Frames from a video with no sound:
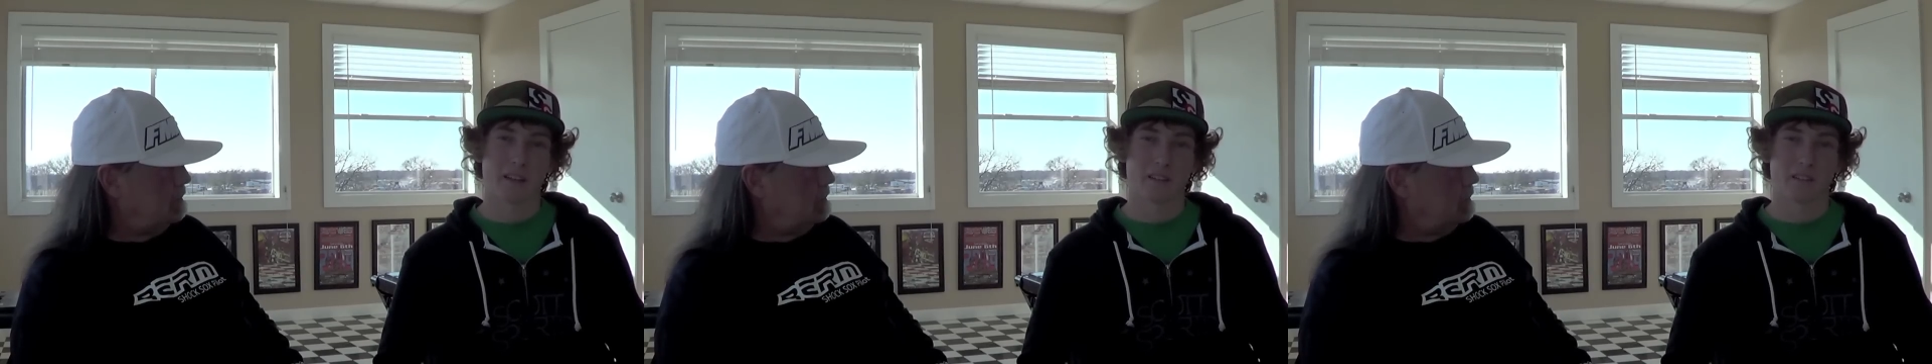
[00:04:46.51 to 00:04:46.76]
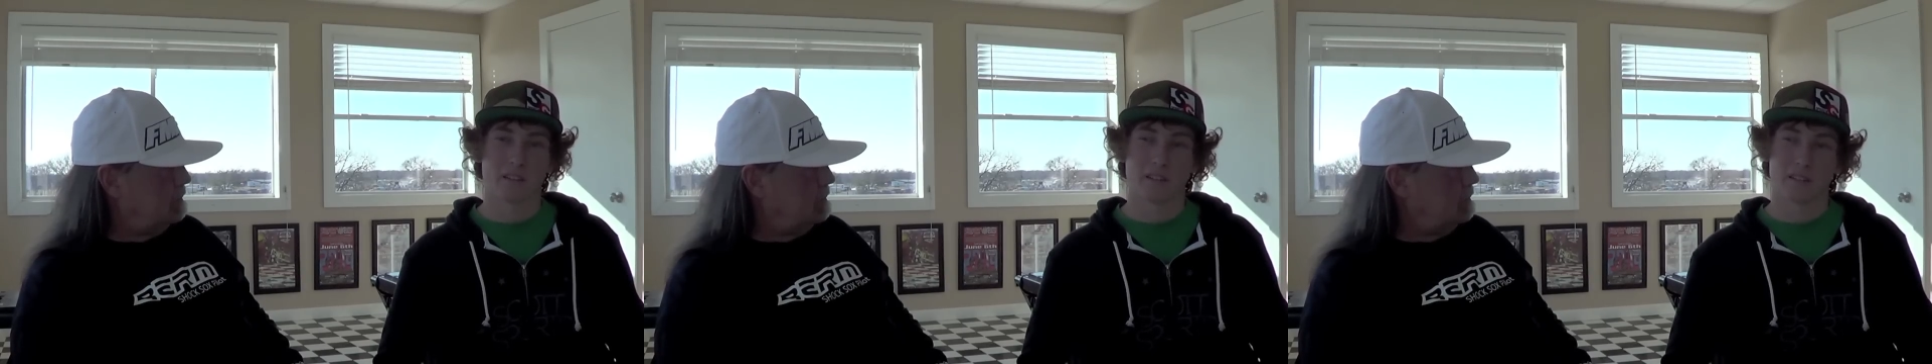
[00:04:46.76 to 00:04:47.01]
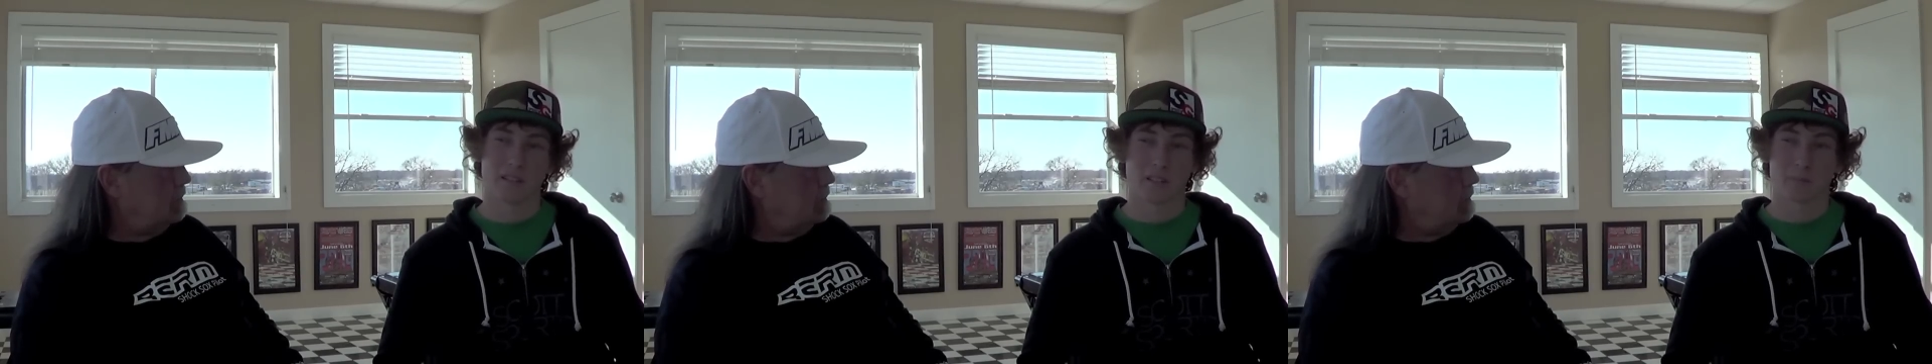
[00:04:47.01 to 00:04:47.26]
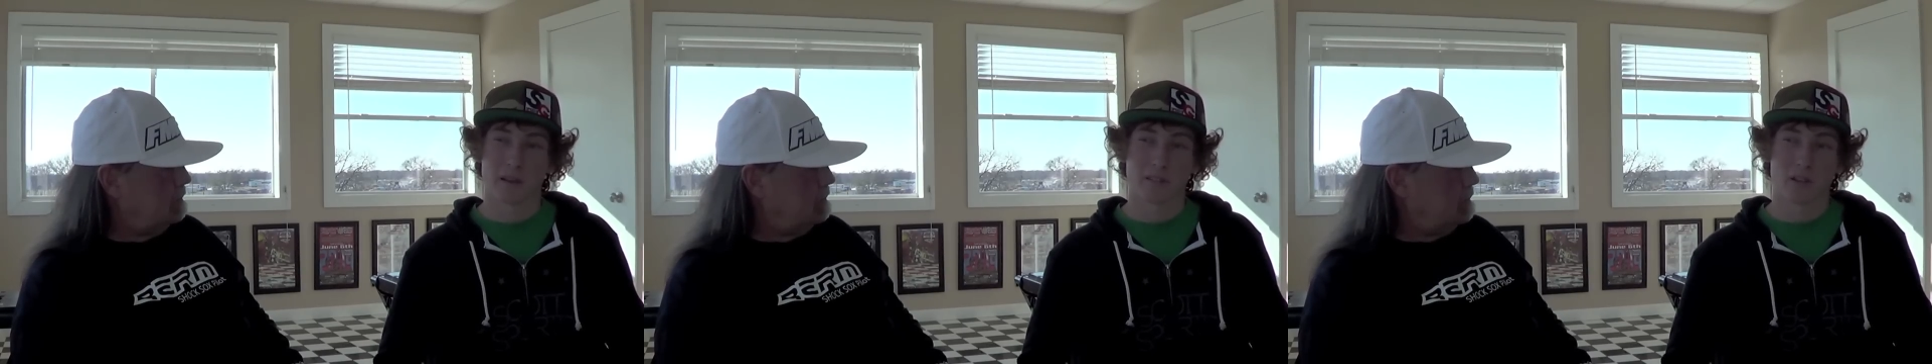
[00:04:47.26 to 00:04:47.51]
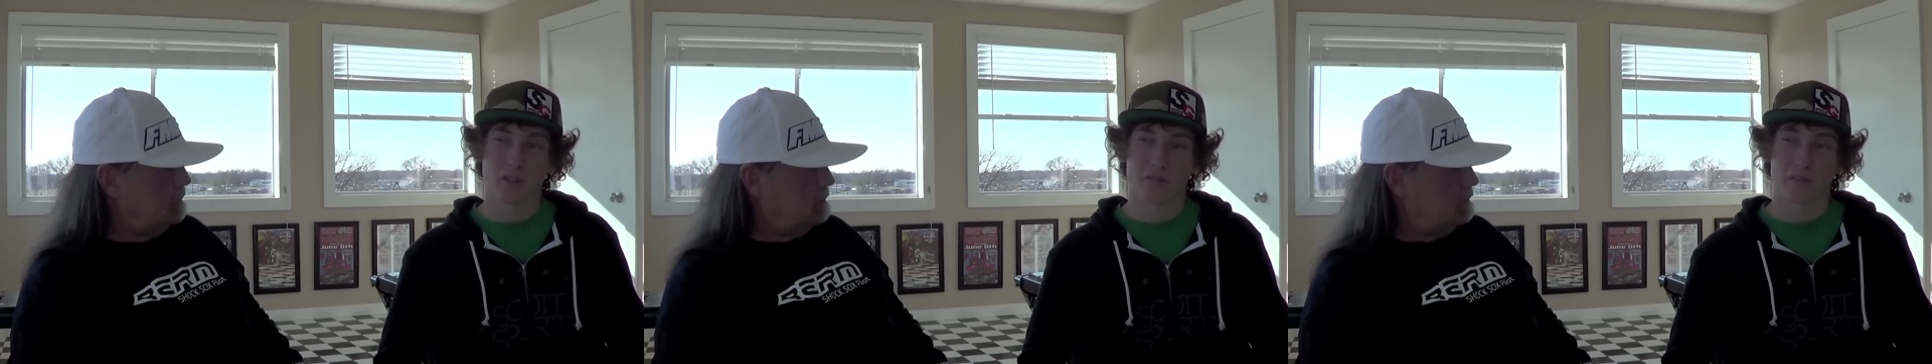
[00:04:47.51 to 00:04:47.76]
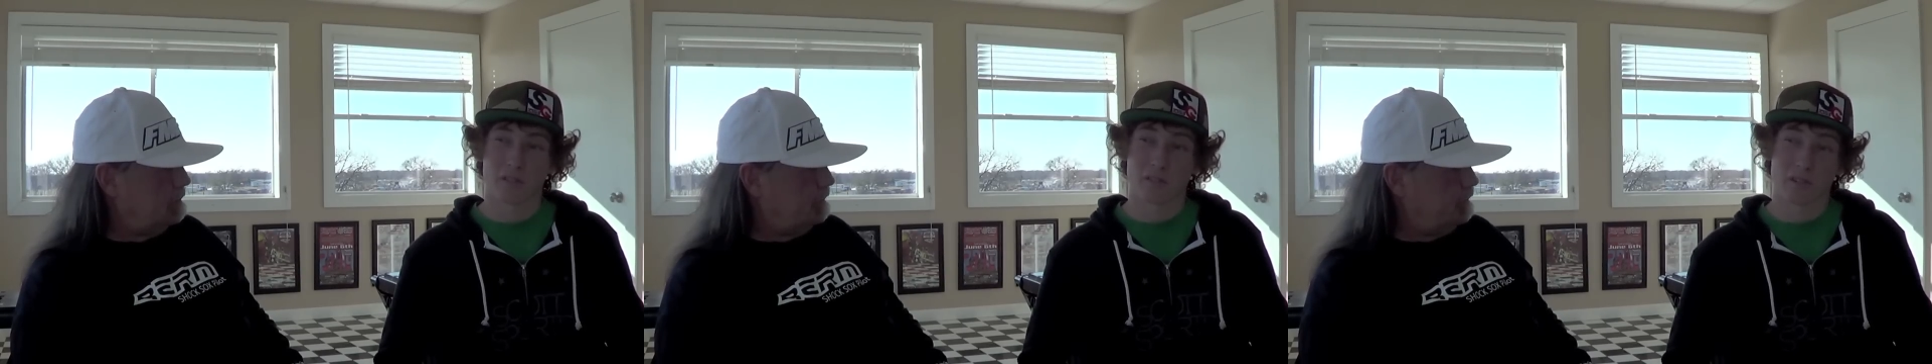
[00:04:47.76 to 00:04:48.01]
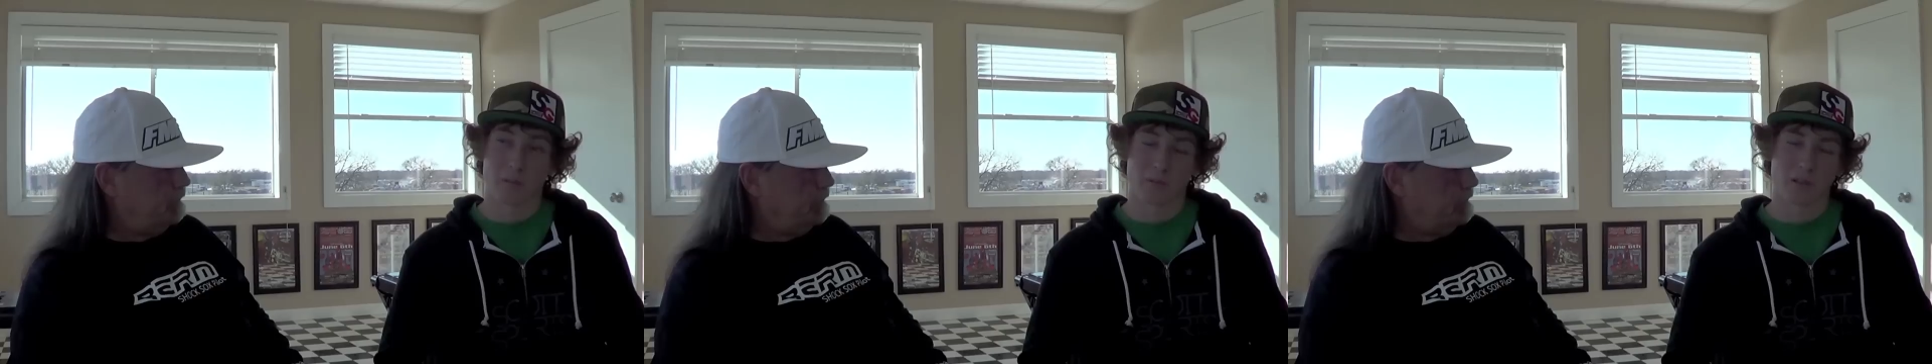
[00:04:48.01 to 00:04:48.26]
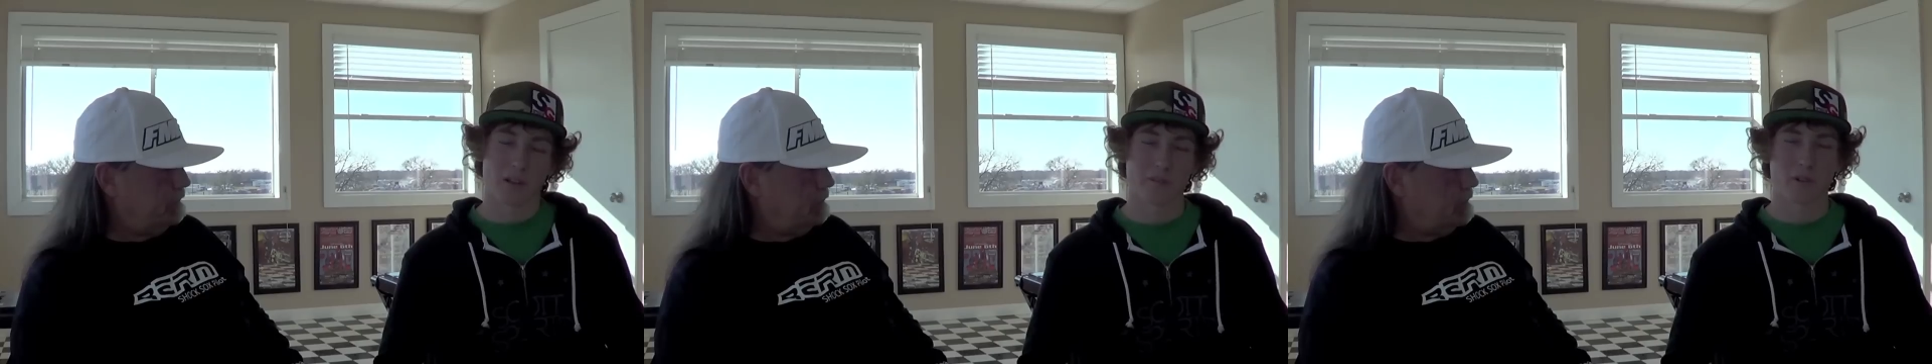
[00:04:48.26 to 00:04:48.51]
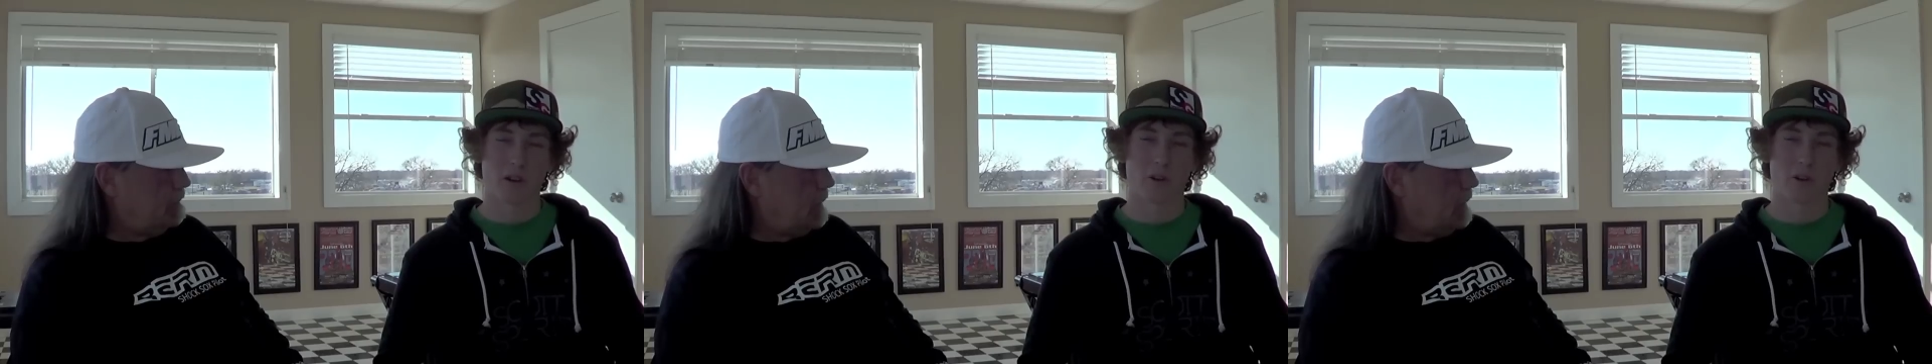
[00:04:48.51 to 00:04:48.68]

and teach myself some stuff